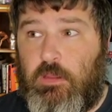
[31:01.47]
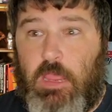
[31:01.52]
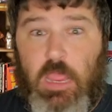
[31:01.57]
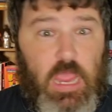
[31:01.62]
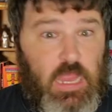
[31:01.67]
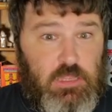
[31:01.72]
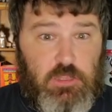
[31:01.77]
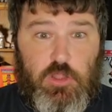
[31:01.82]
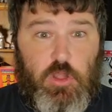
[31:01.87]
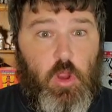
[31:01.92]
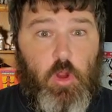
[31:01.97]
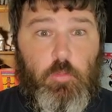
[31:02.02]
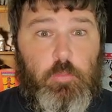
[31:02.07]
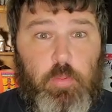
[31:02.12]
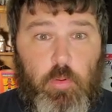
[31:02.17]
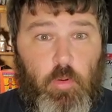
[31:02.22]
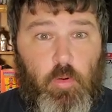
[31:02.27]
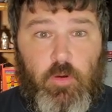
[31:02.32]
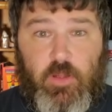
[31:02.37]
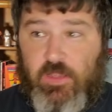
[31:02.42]
At no
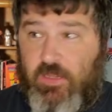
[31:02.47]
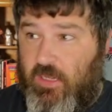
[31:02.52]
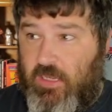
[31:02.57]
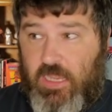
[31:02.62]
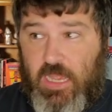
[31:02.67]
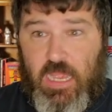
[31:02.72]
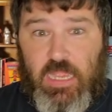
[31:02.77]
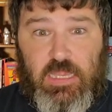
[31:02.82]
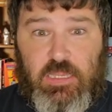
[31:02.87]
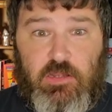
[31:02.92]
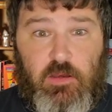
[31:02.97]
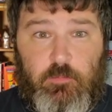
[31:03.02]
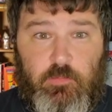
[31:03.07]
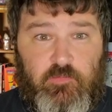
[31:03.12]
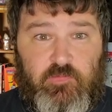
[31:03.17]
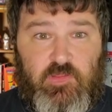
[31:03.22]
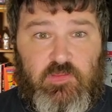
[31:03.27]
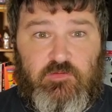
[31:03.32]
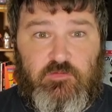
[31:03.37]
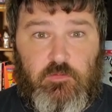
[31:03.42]
point in any number
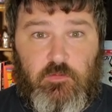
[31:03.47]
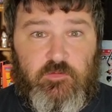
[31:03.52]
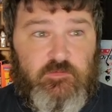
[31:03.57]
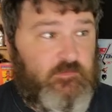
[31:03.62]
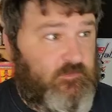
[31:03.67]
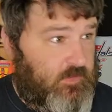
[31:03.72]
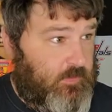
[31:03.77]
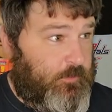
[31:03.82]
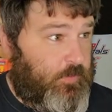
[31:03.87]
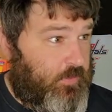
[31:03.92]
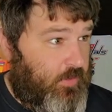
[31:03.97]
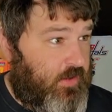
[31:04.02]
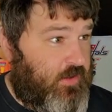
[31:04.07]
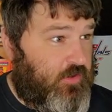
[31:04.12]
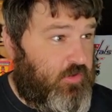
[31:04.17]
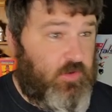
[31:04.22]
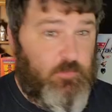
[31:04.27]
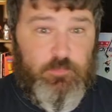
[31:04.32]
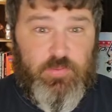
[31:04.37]
of these choices am I going to